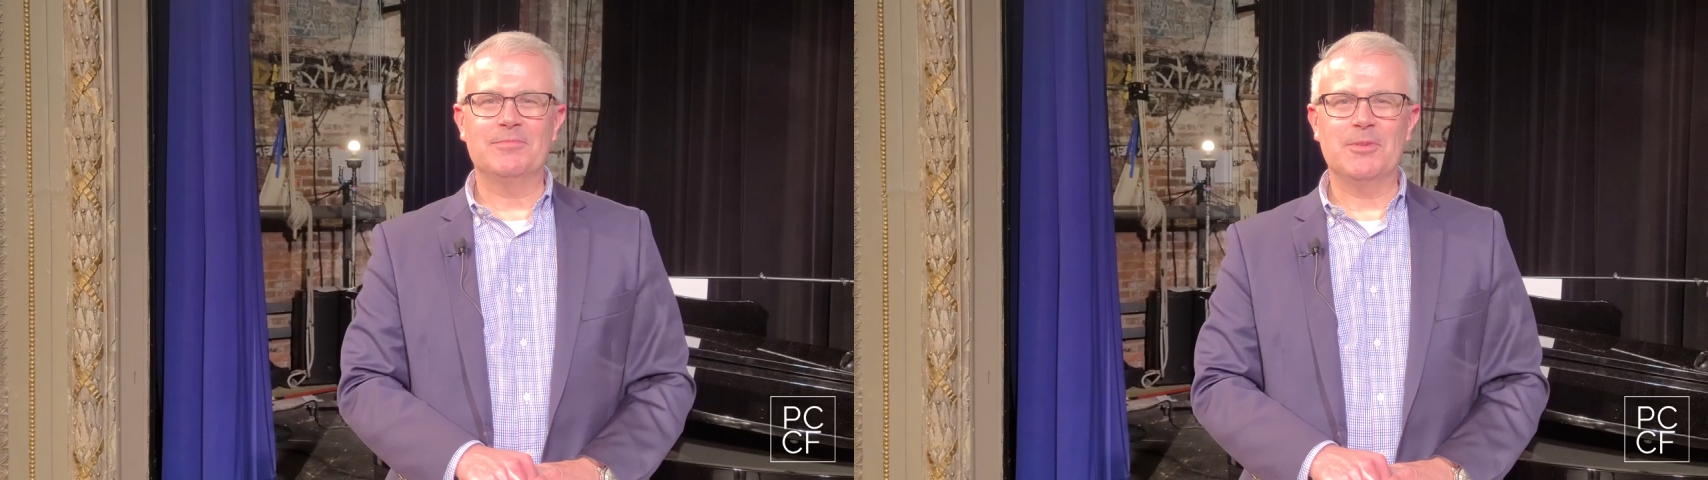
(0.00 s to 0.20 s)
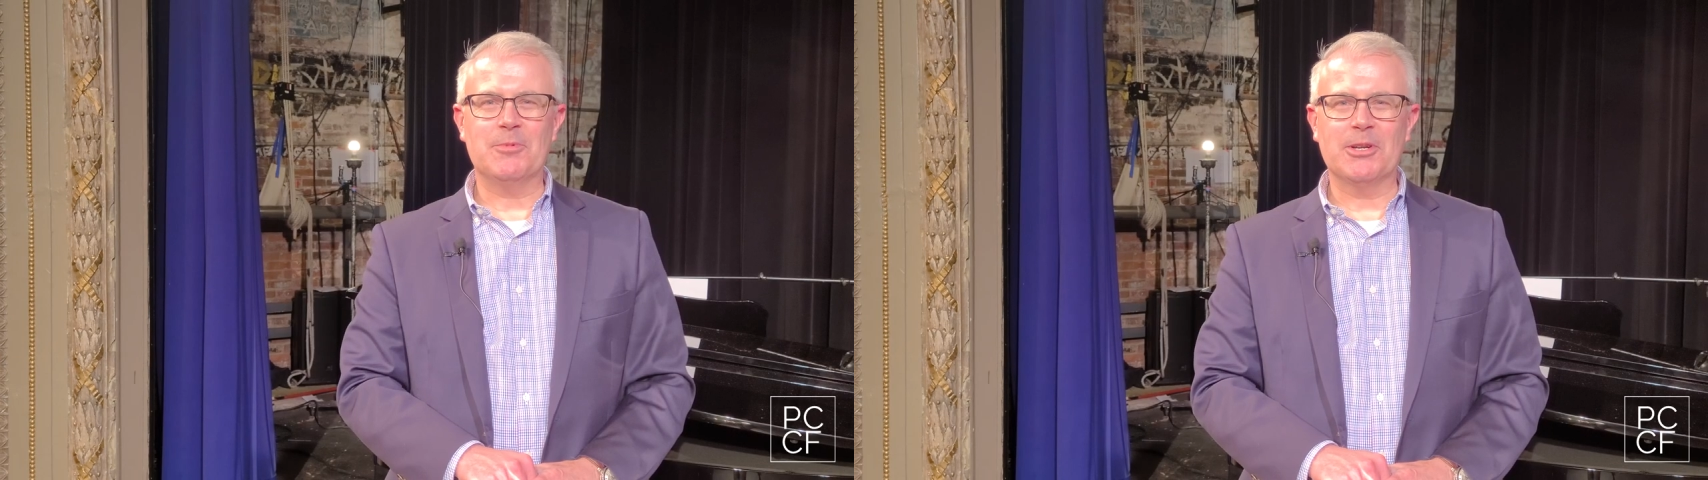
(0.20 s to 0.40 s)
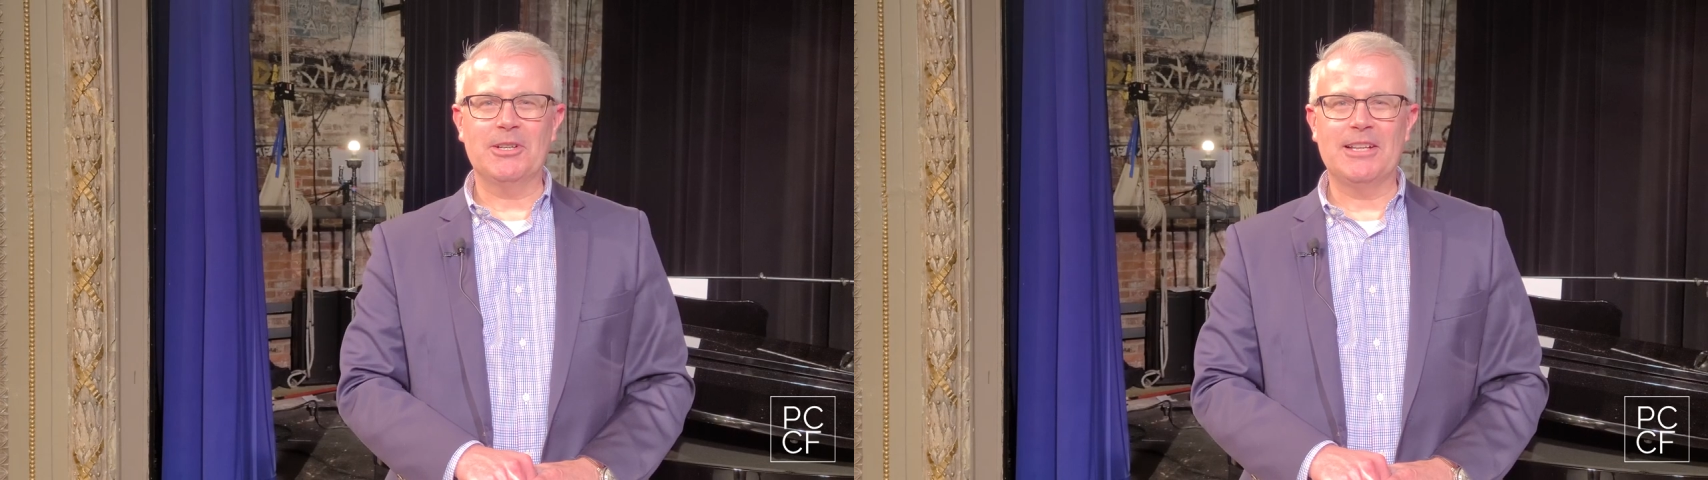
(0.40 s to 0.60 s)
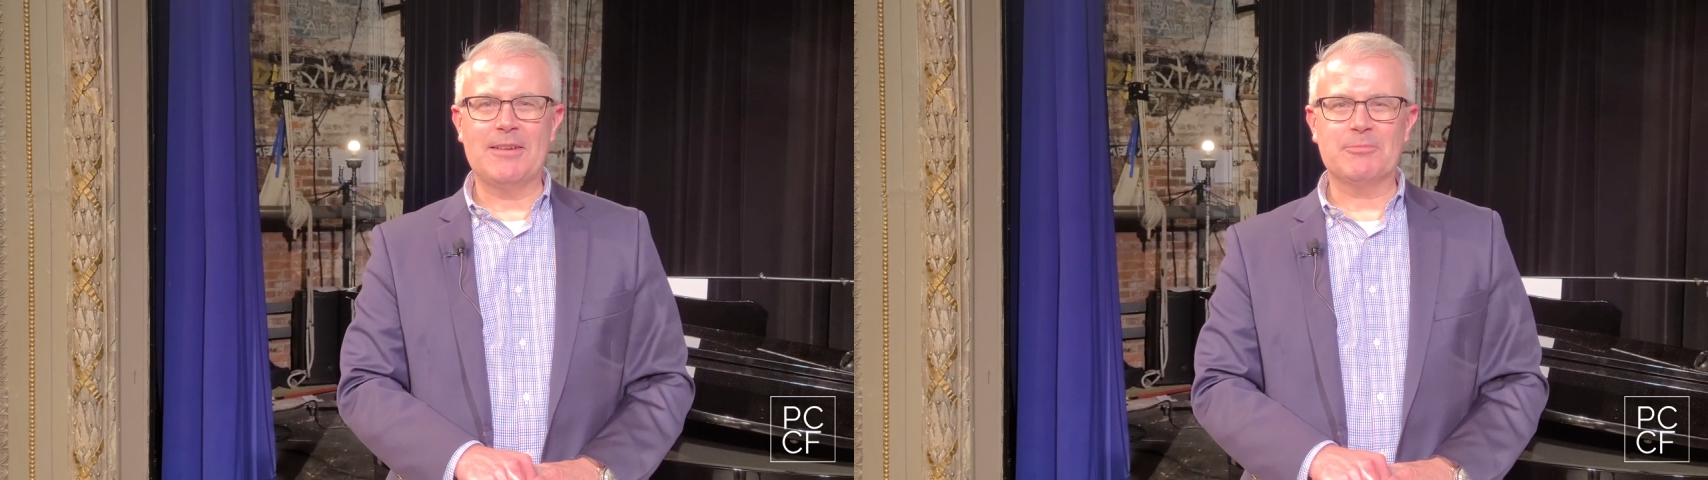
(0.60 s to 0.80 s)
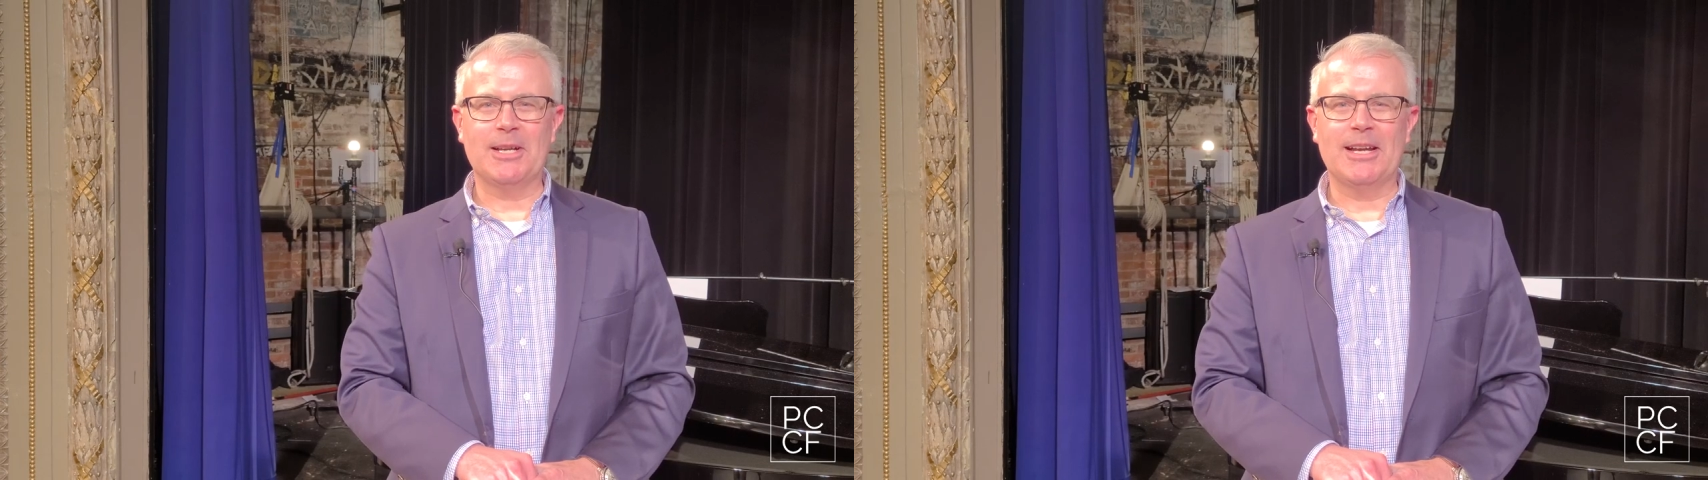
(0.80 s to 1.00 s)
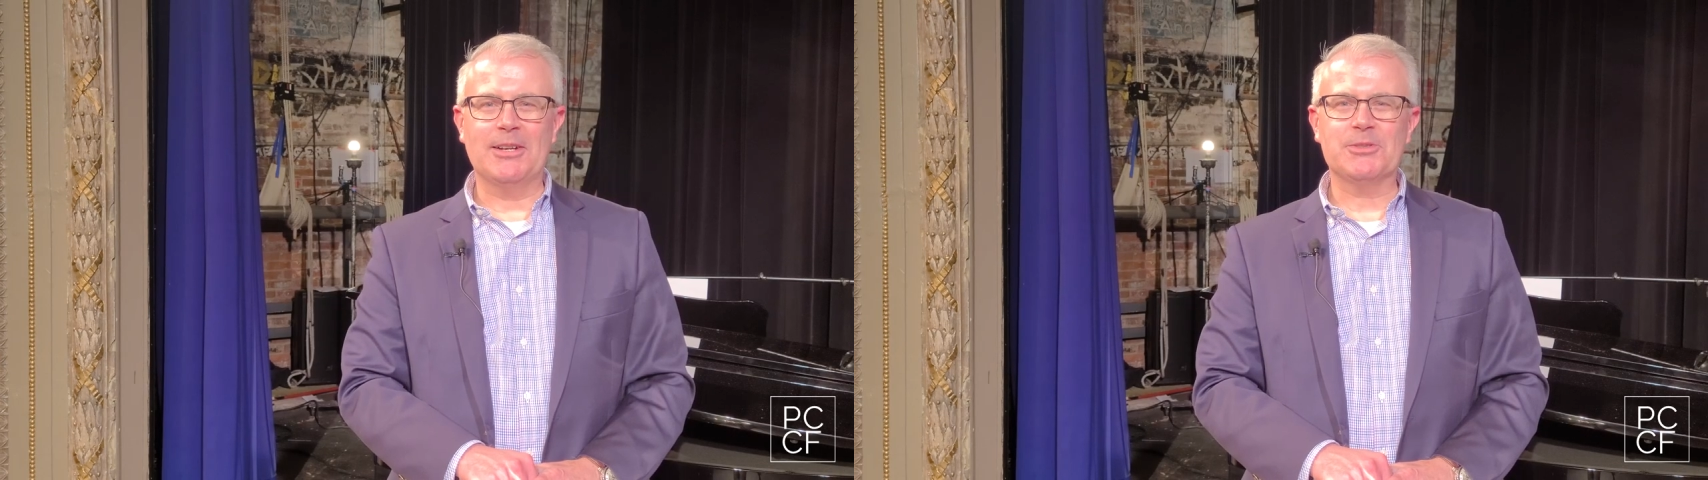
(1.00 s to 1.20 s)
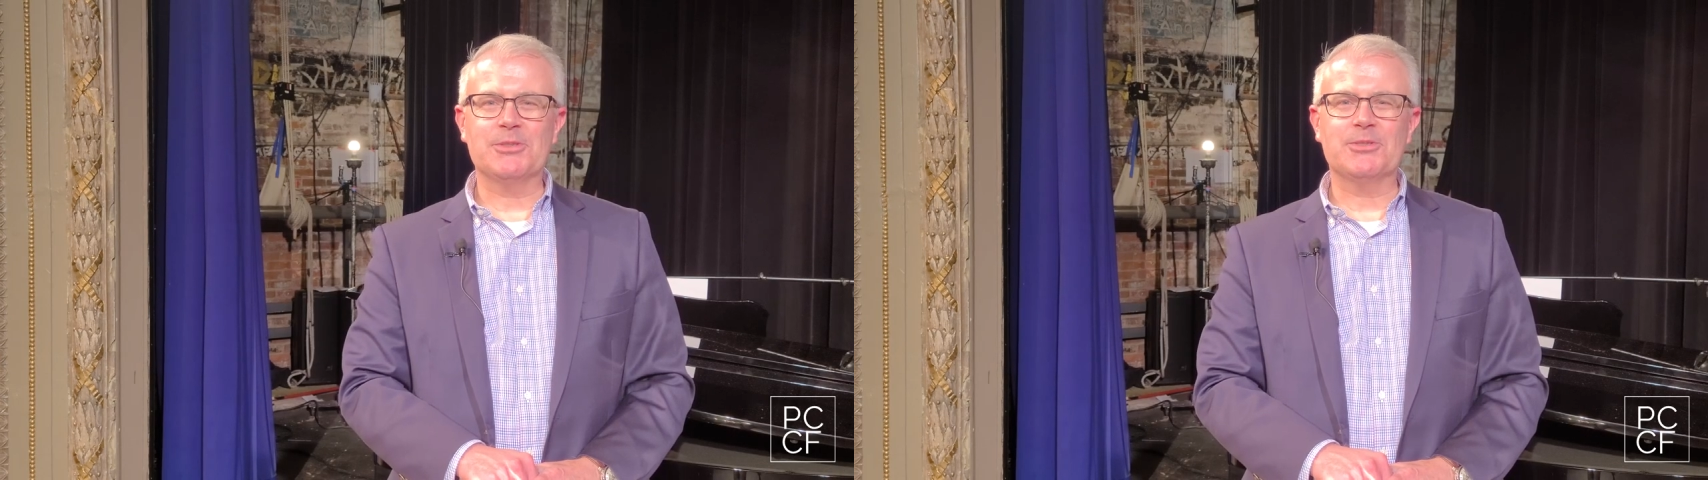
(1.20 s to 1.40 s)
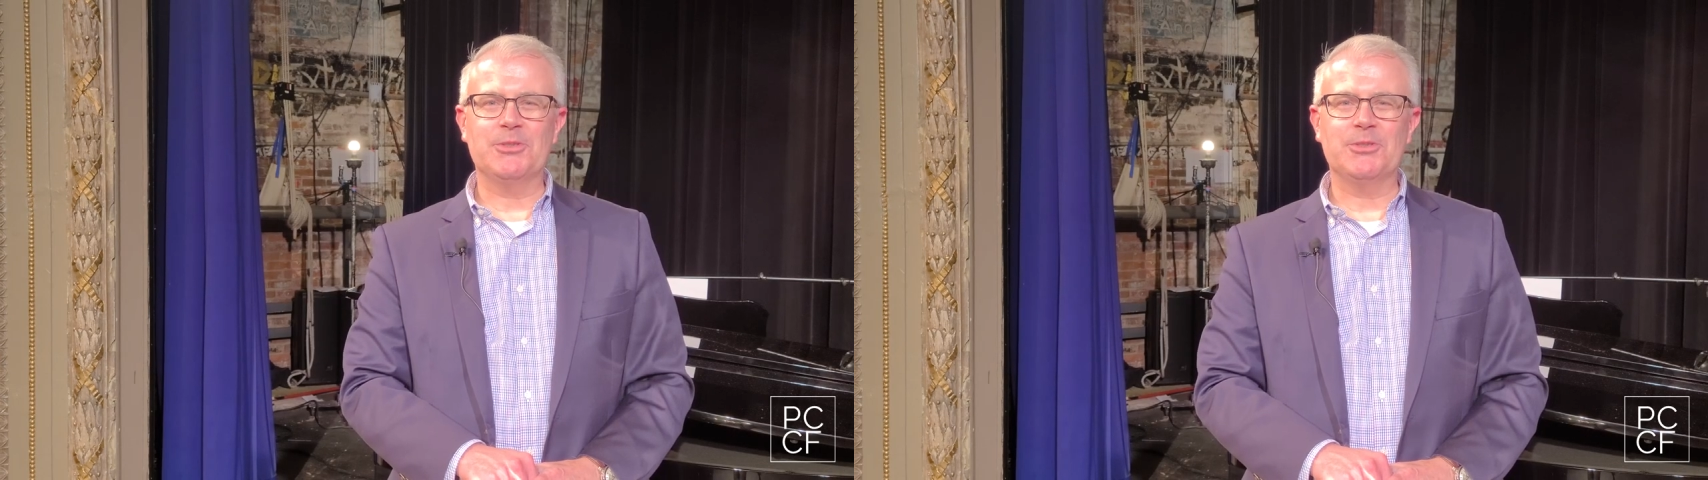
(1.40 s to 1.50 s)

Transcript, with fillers: Memorial Opera House